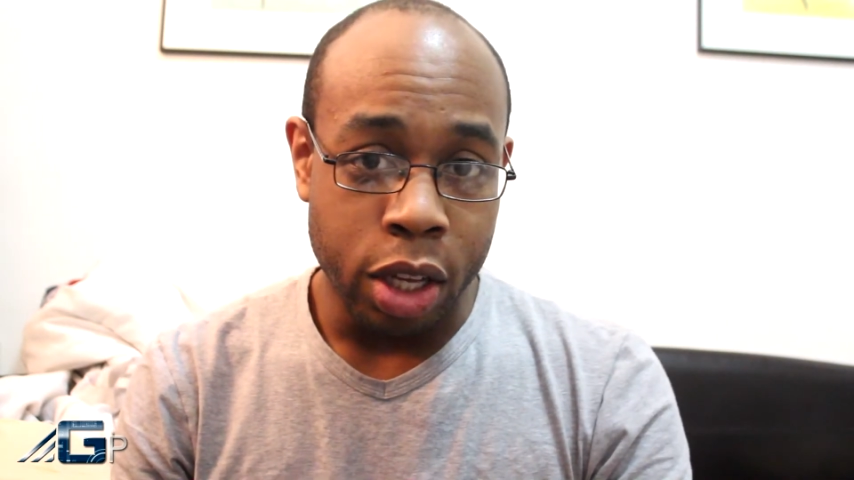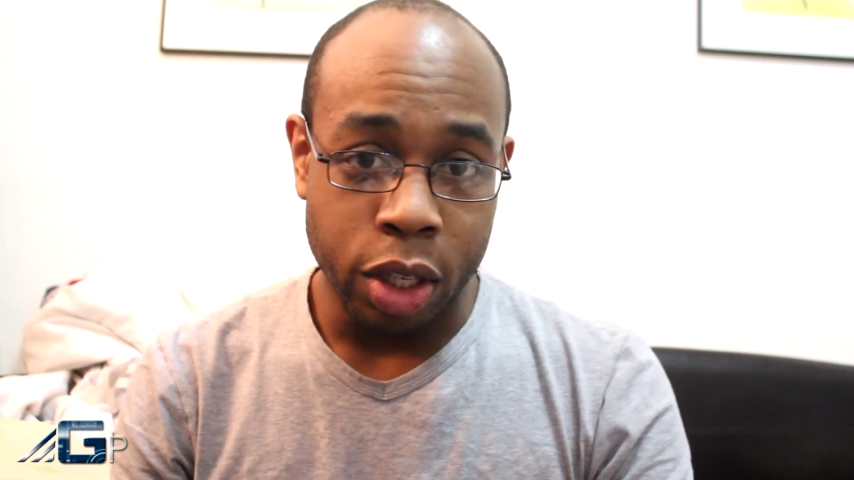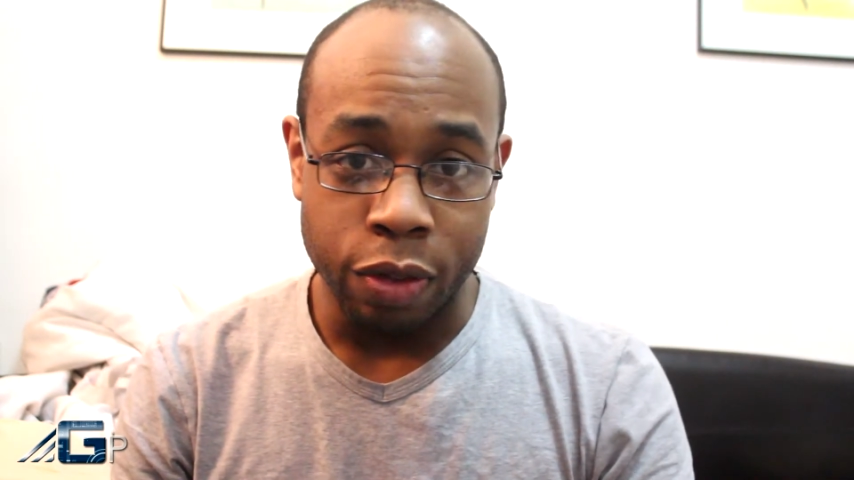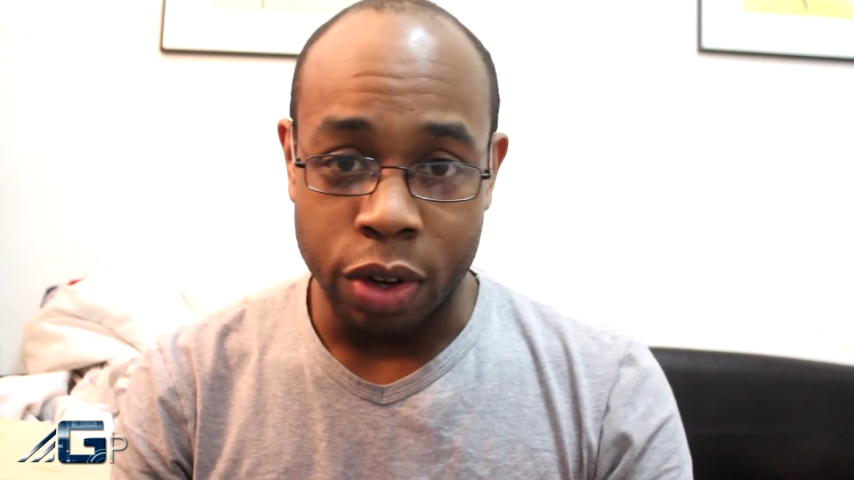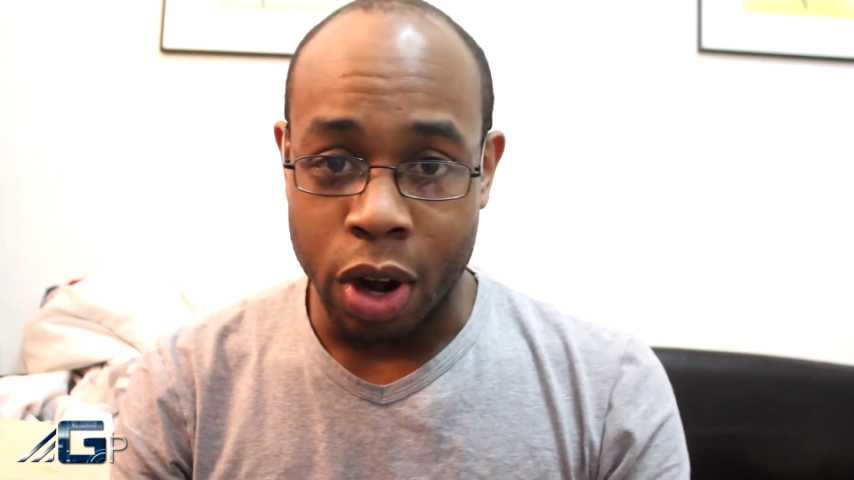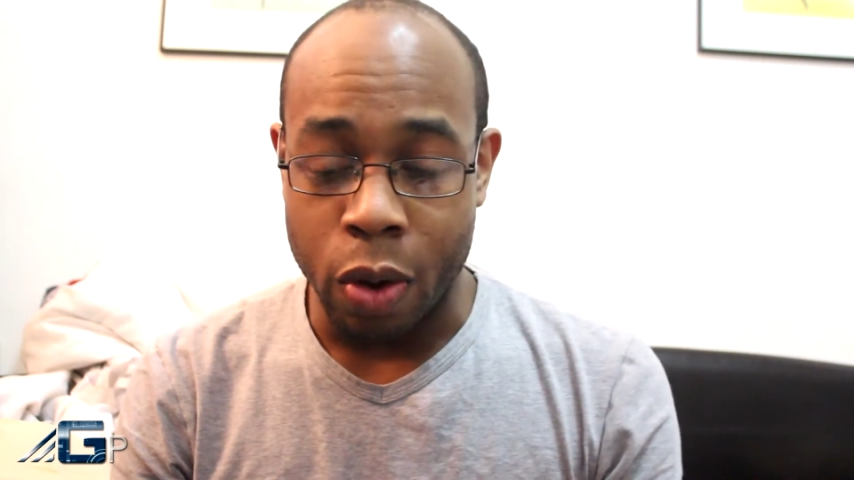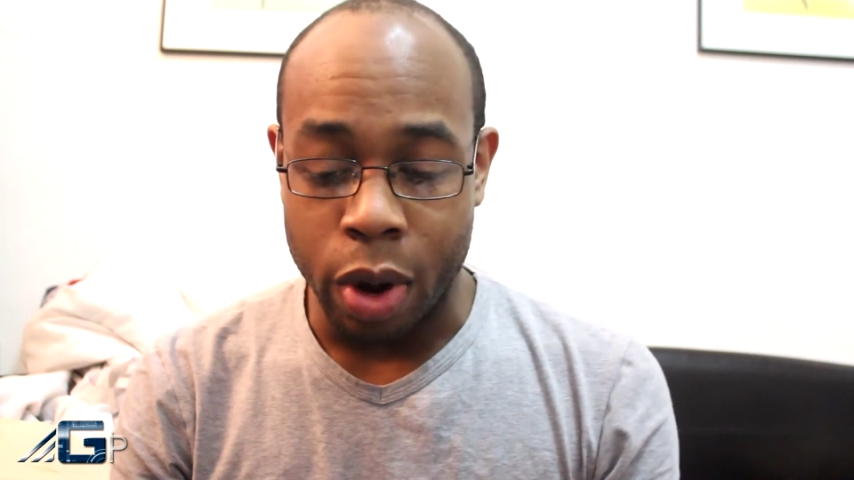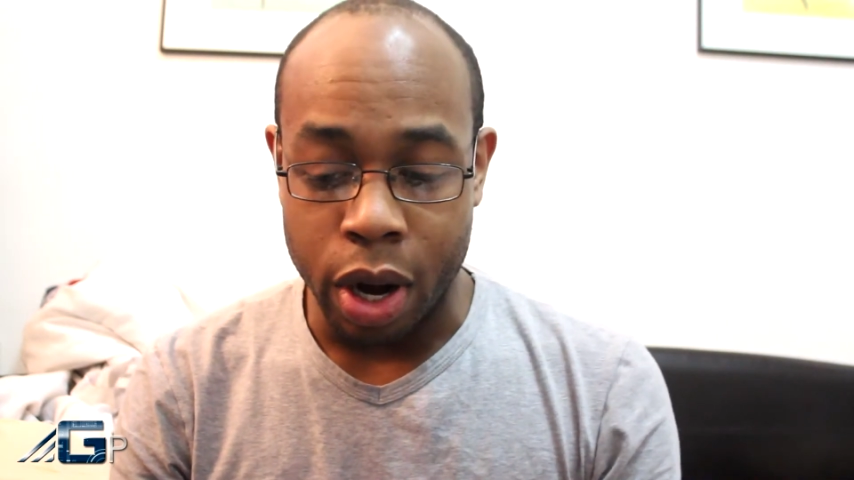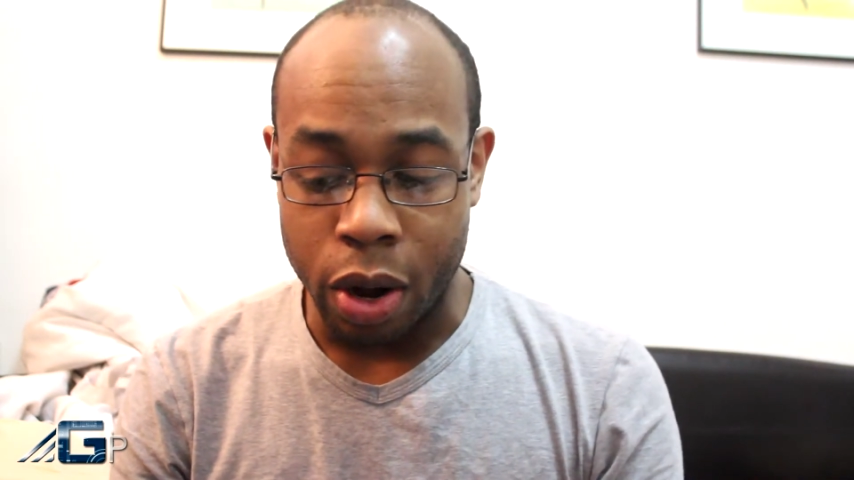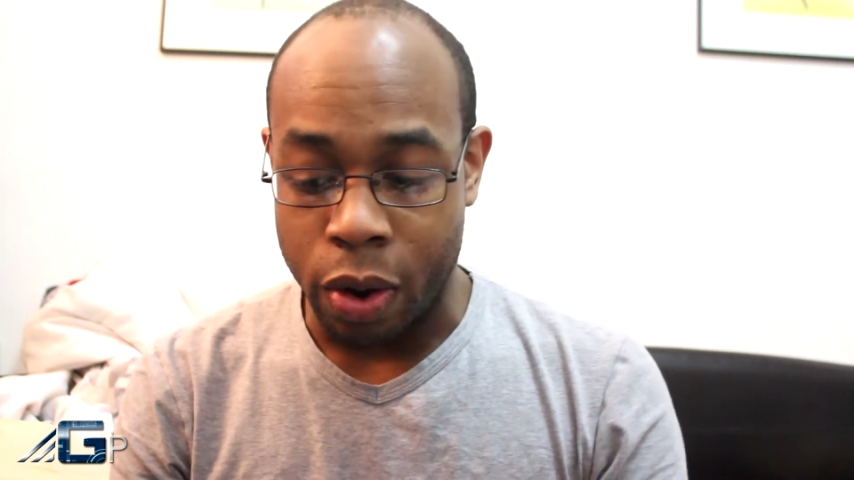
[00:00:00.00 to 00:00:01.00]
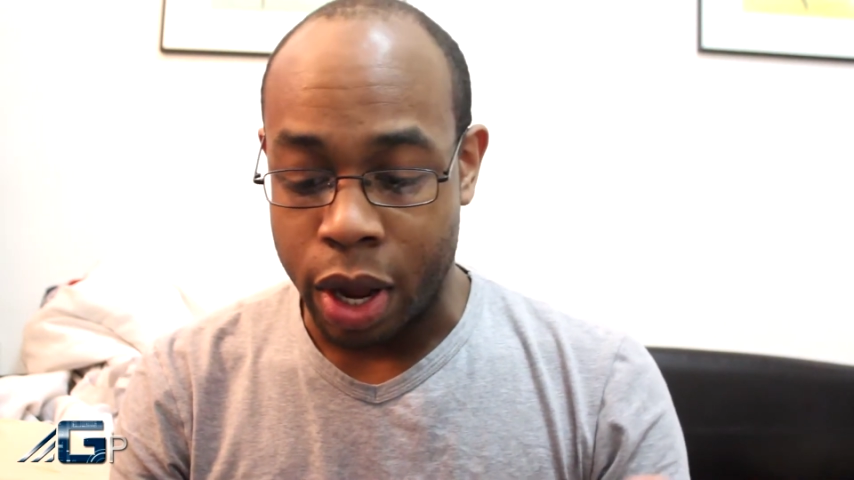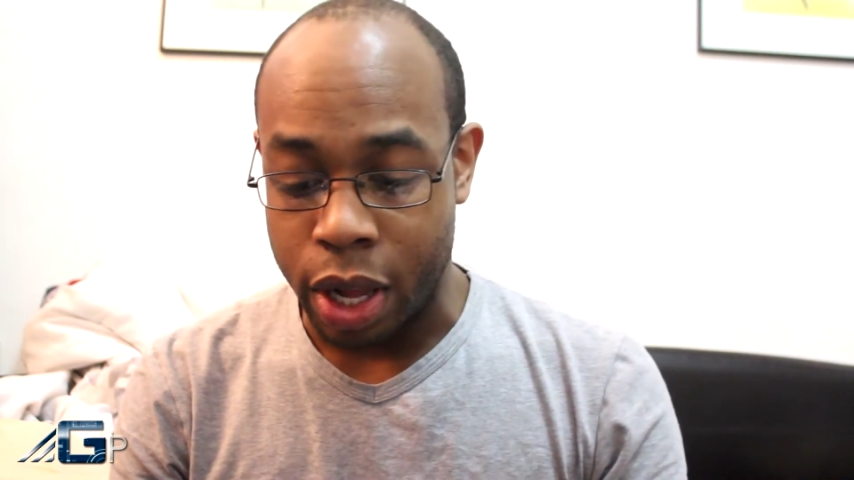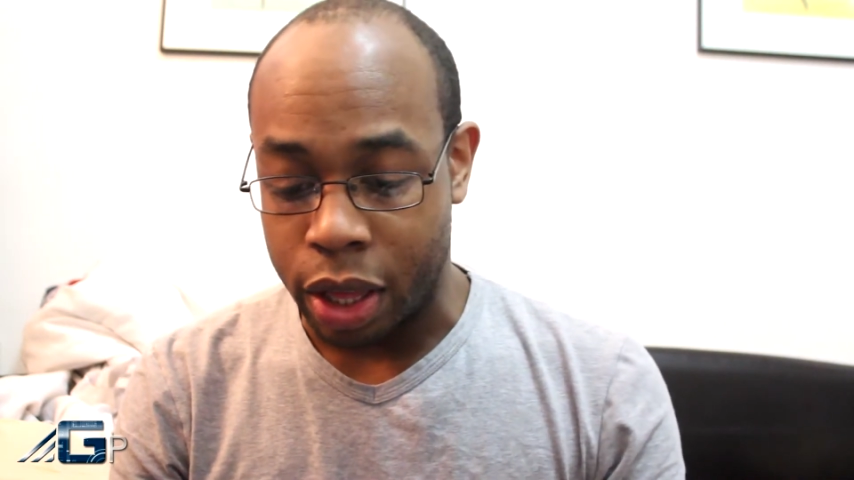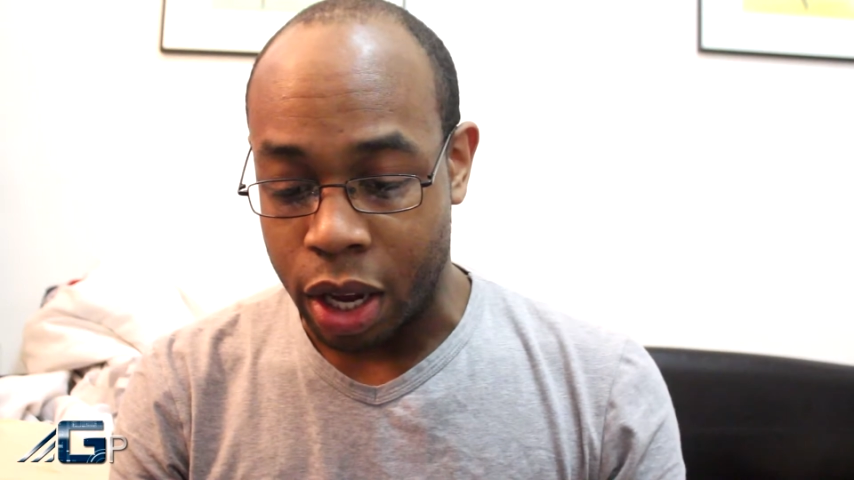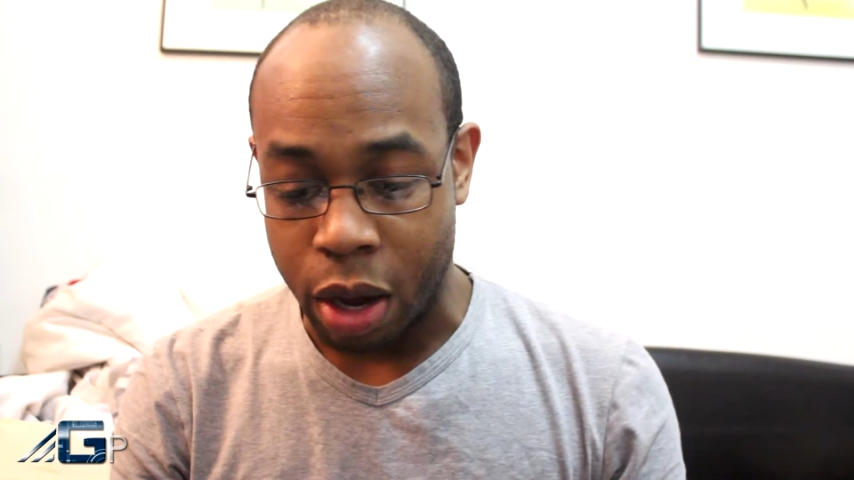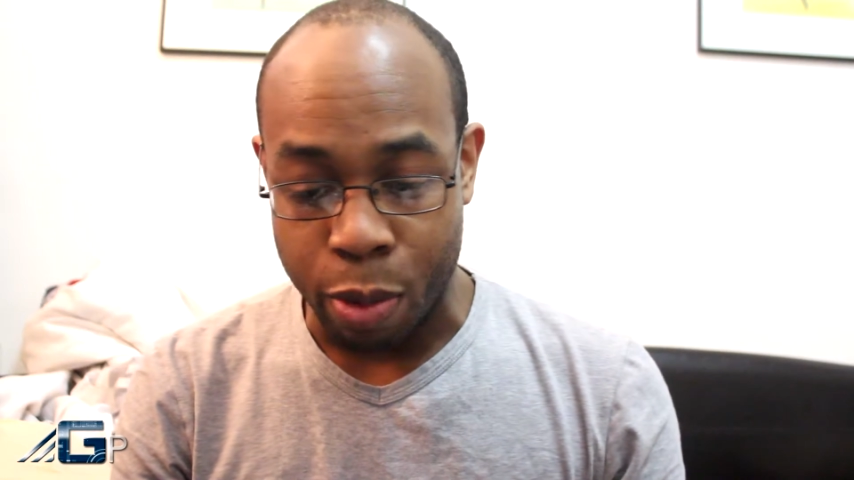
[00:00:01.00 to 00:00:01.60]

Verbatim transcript: So if you don't want to know anything